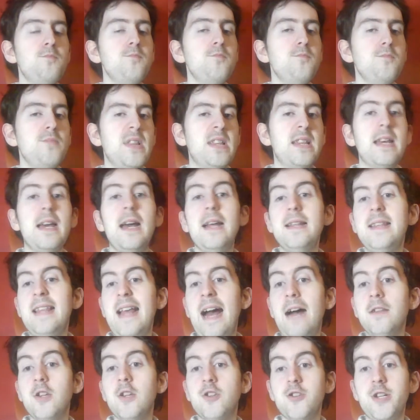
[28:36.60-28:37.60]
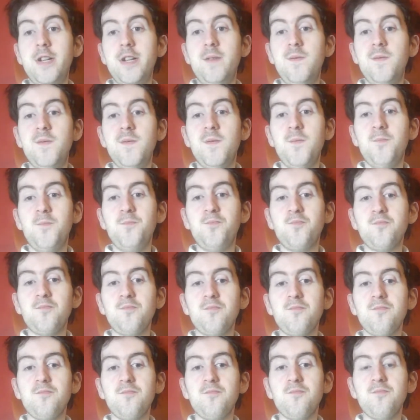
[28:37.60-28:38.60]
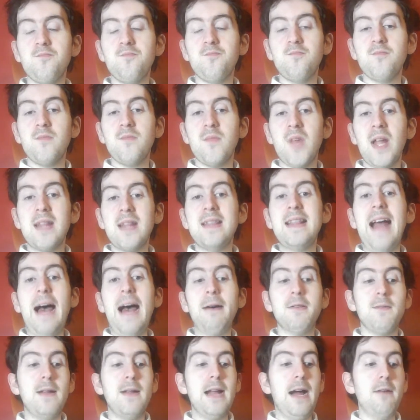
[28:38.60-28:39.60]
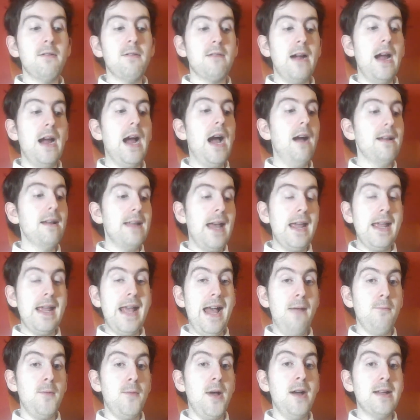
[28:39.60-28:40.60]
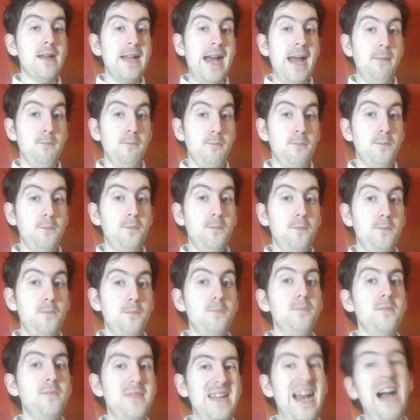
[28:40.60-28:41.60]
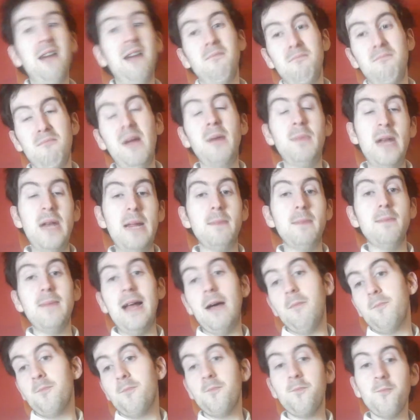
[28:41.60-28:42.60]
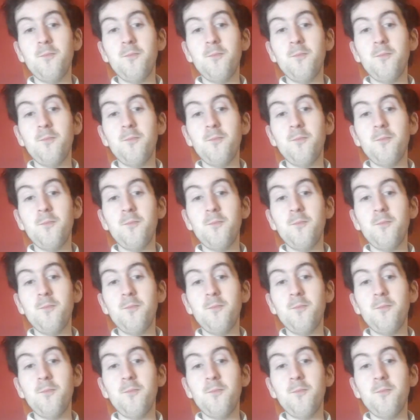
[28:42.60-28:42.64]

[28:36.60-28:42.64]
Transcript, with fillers: is going to tell the truth. That was when I was like, okay, yeah, I believe him now.